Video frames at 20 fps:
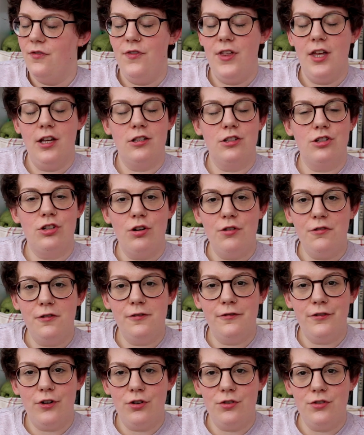they're so
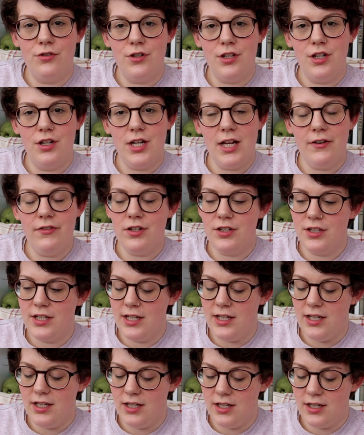fun. You never
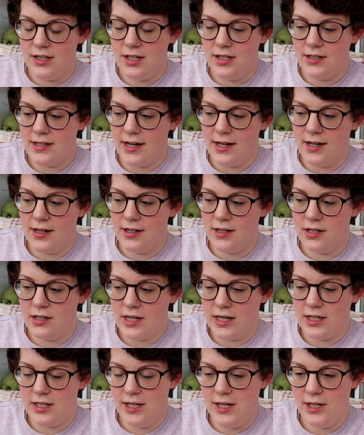see
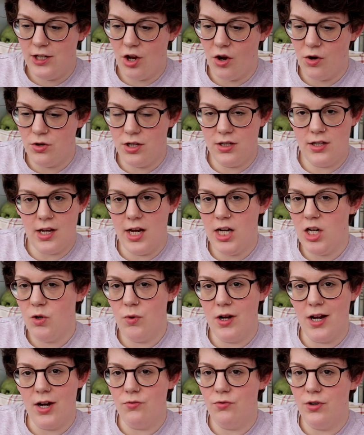designs like tea cozies
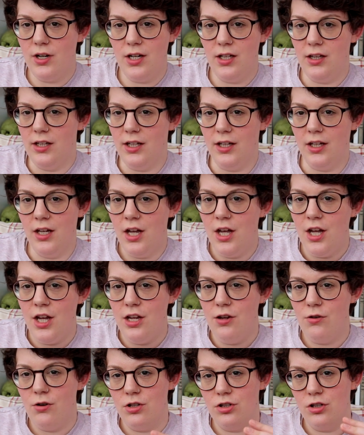anywhere, really.
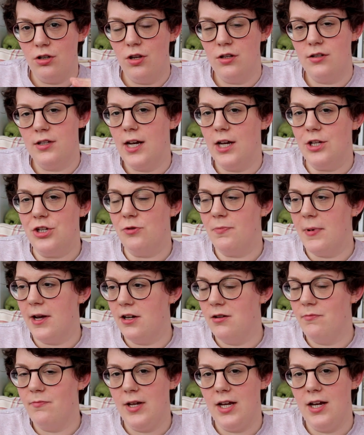You could sew the sides up,
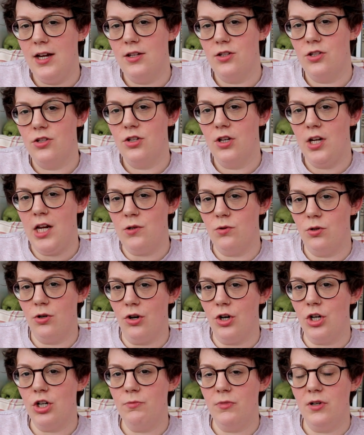add a base, turn it into an
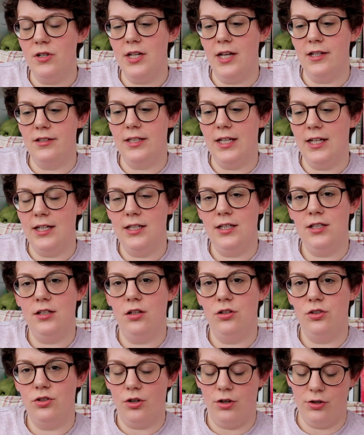ornament, a teddy,
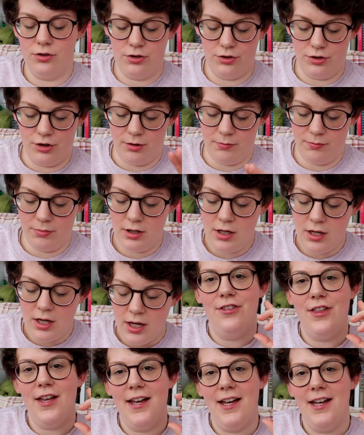a doorstop.
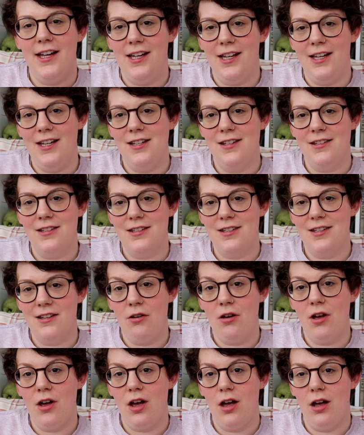There is
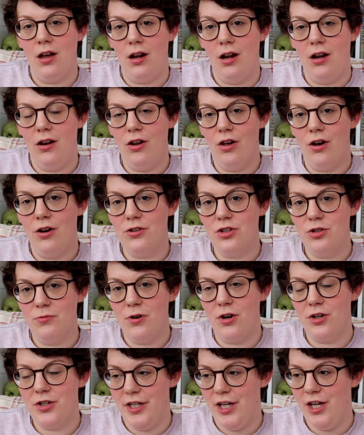a lot
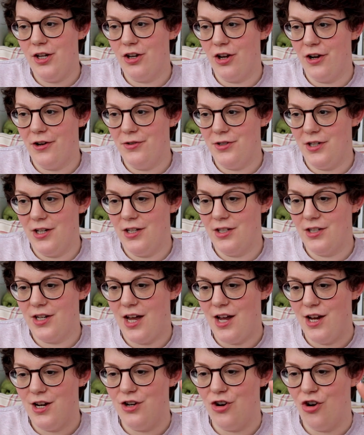more tea cozies.
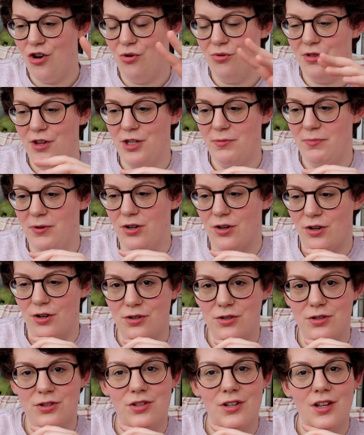I know this
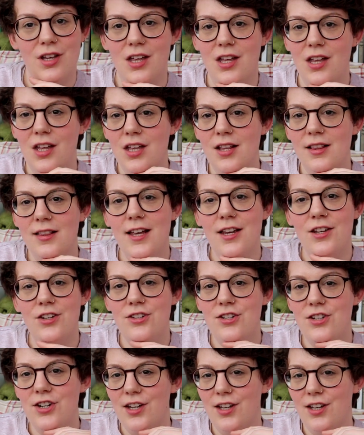because
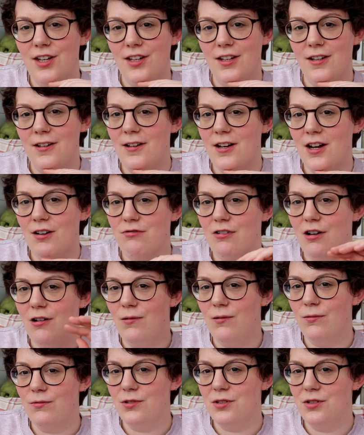last year,
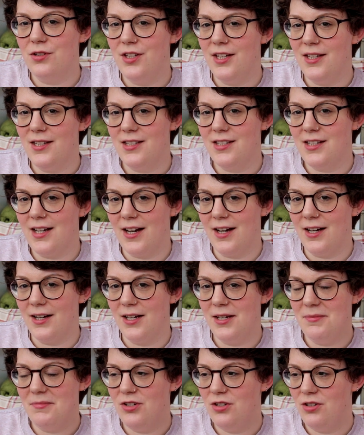around this
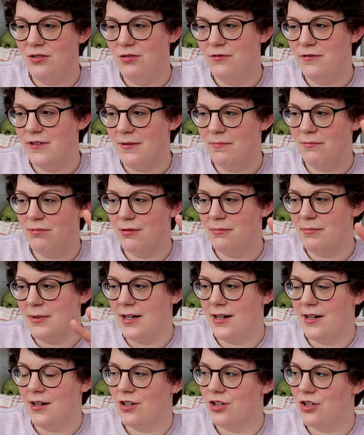time, February,
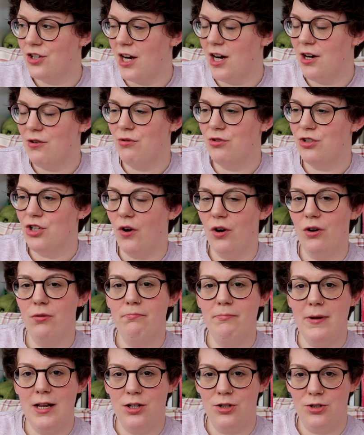March, I was
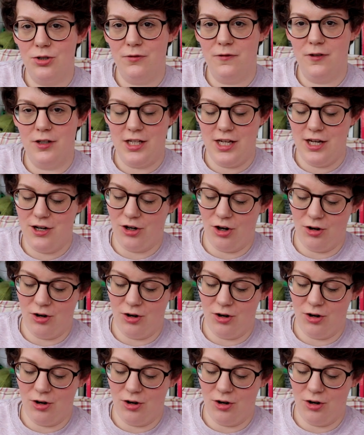going mental for tea